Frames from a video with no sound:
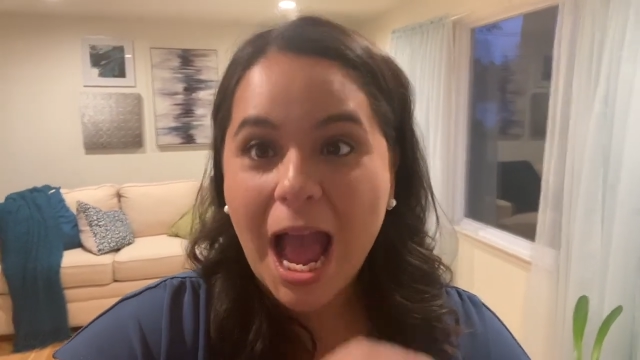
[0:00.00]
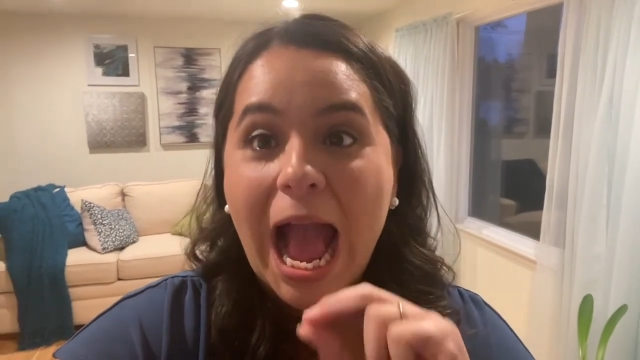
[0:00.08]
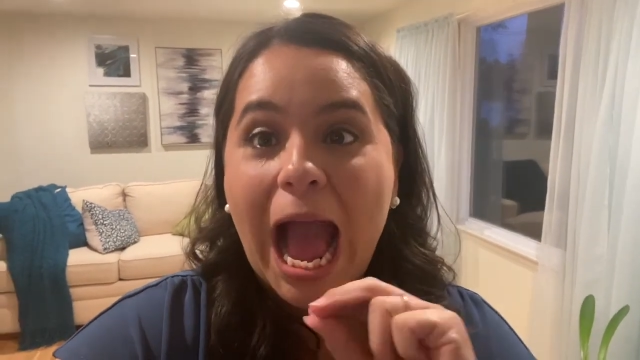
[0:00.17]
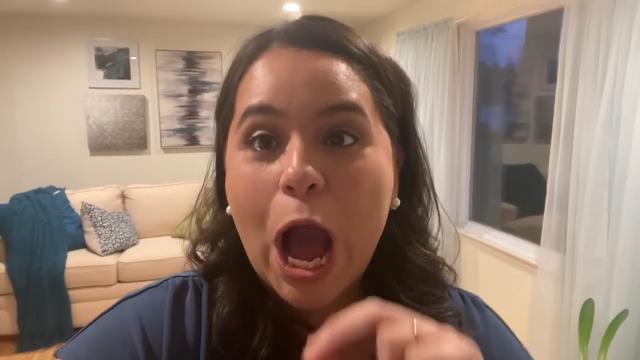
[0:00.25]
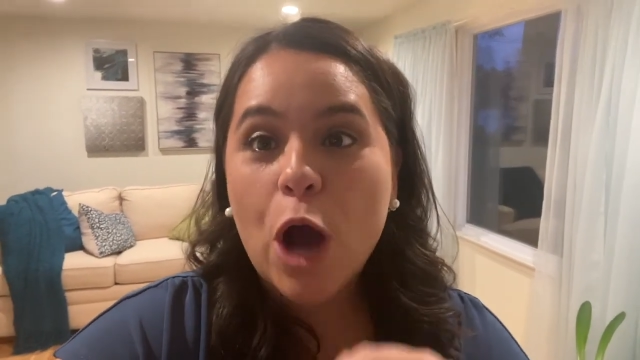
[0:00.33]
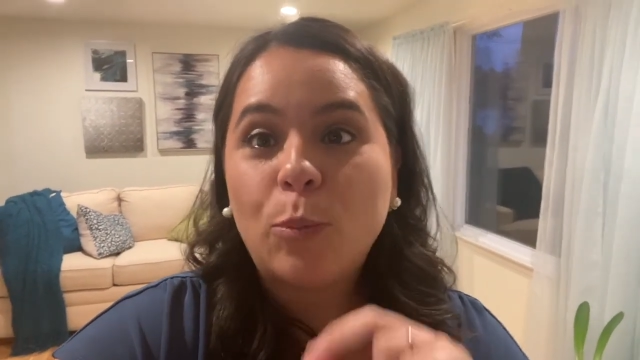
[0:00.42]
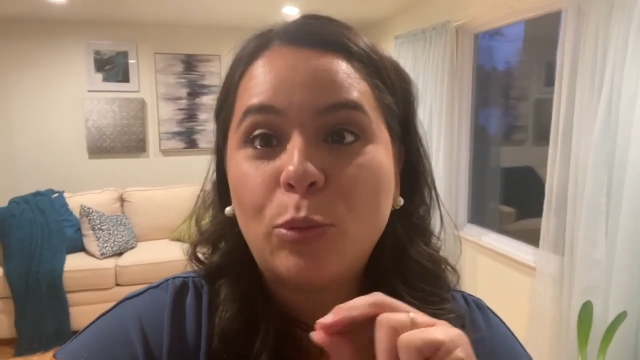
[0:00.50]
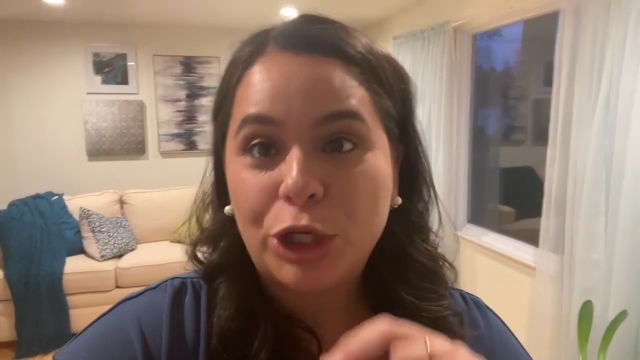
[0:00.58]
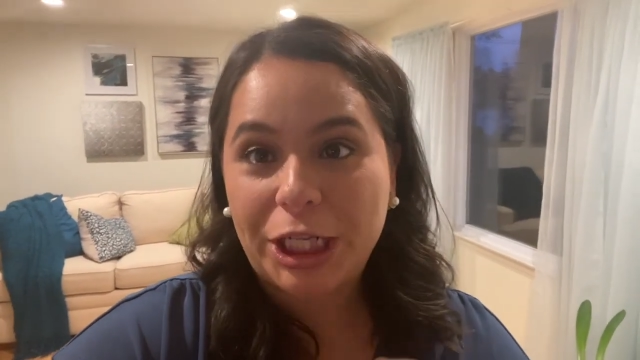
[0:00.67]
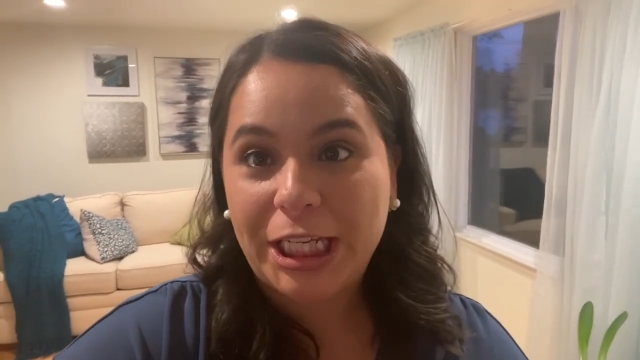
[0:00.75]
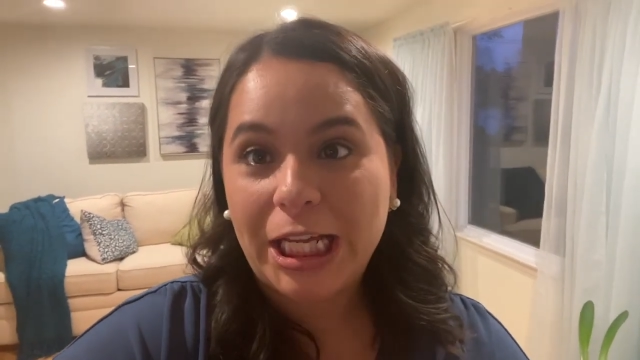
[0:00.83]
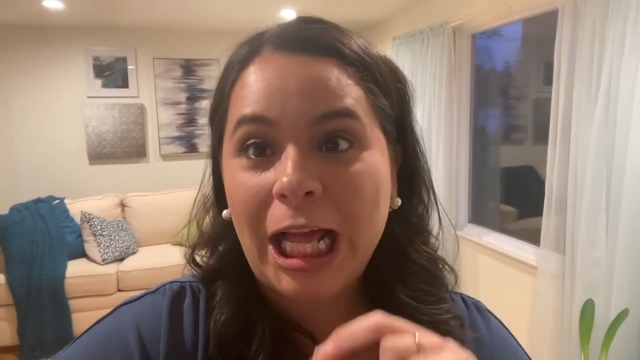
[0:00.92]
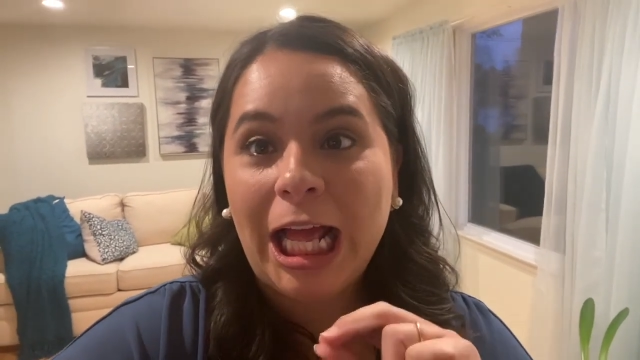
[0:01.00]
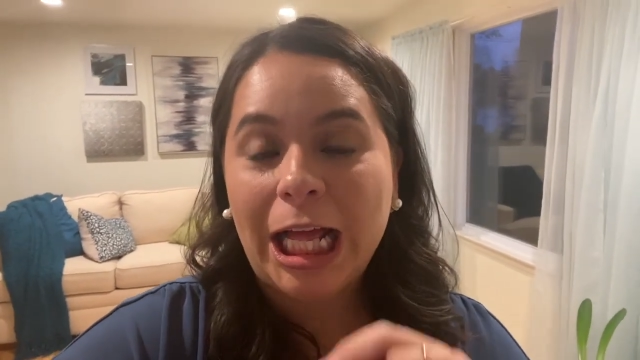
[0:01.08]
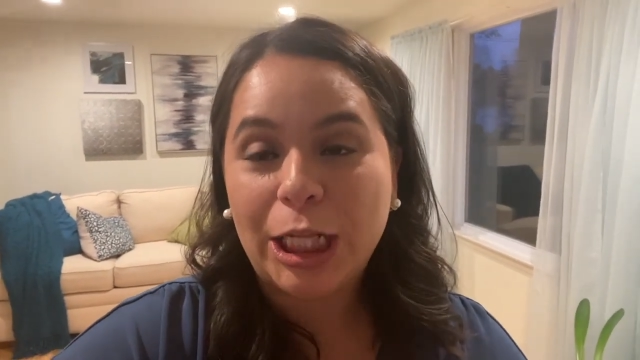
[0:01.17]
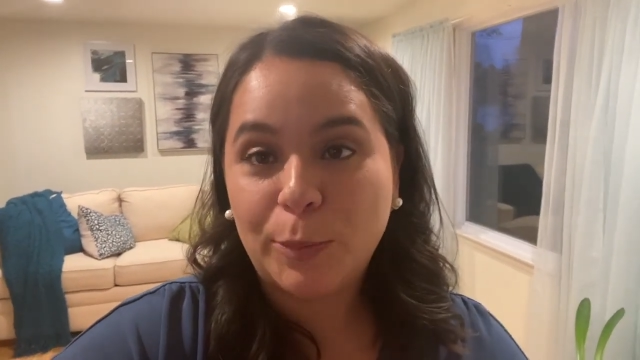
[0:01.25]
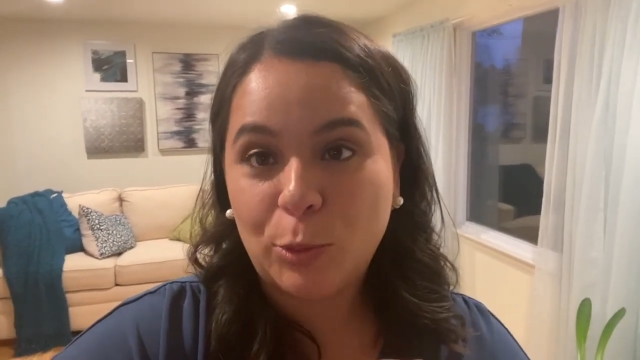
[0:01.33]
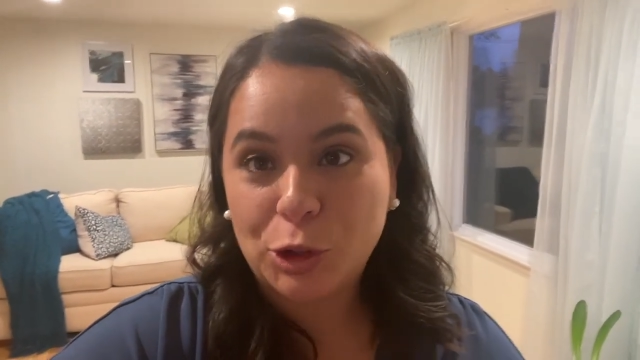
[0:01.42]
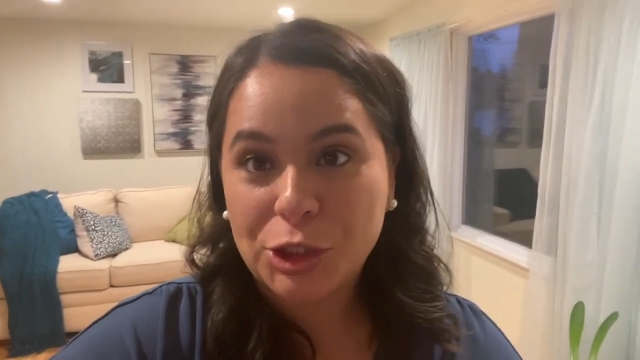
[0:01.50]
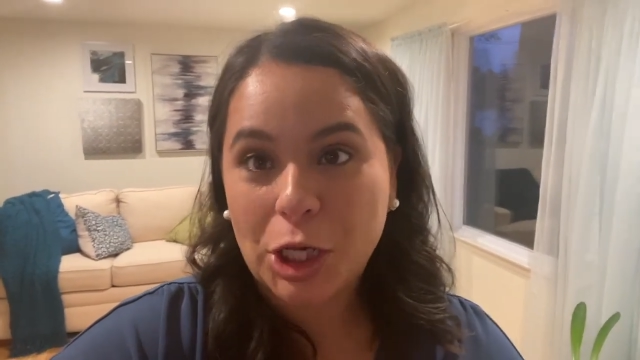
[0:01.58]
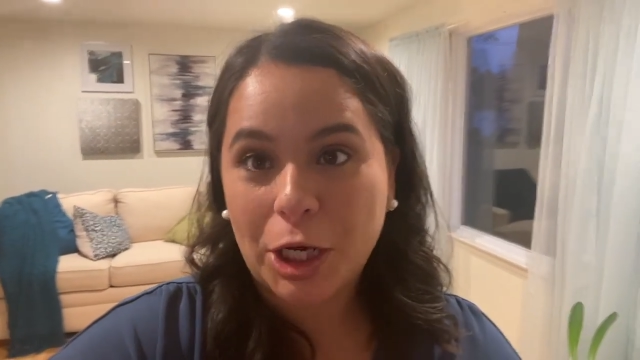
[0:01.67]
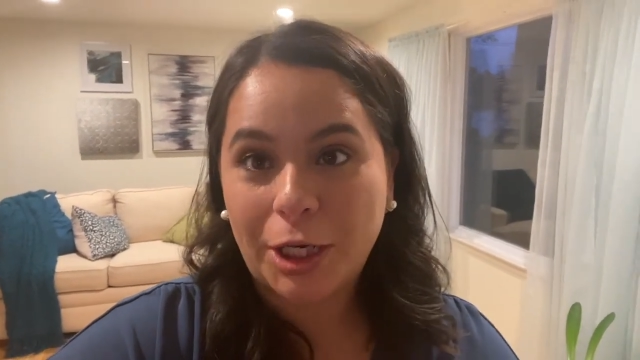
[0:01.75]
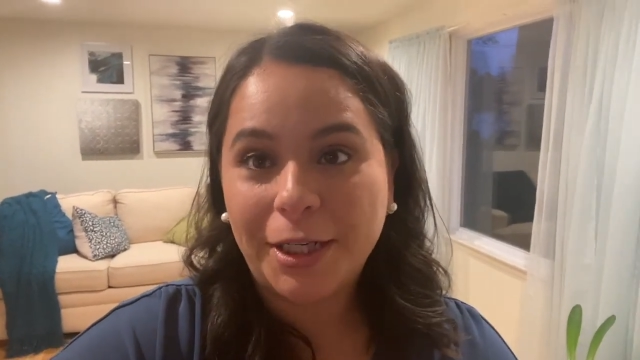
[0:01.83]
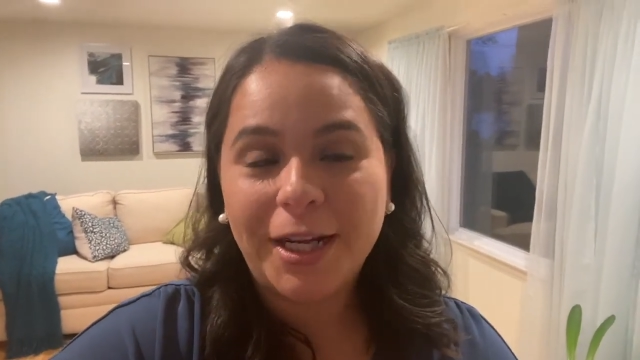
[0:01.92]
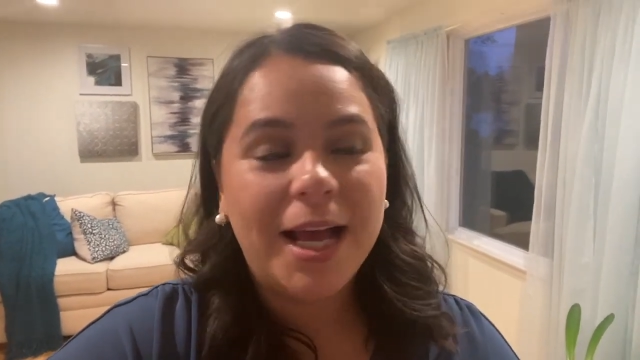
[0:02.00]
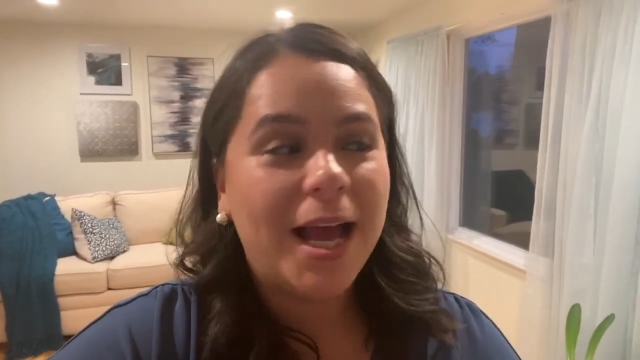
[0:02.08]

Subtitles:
how pretty hellebores are.